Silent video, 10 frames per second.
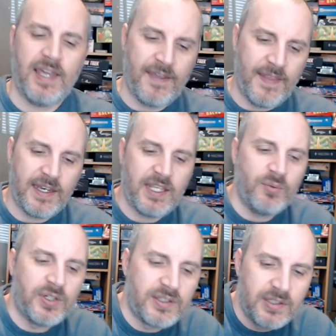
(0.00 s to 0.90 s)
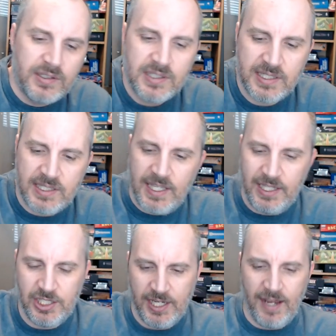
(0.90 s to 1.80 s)
and then he would
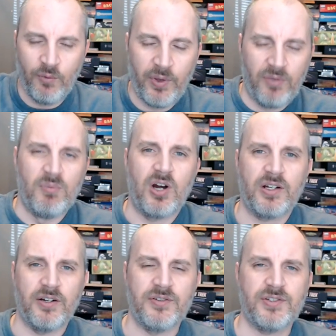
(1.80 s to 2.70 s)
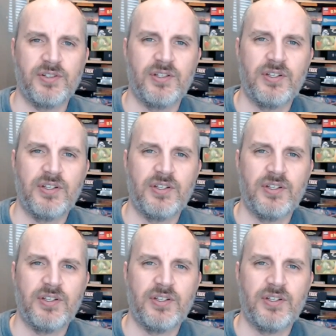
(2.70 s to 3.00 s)
sketch it out with markers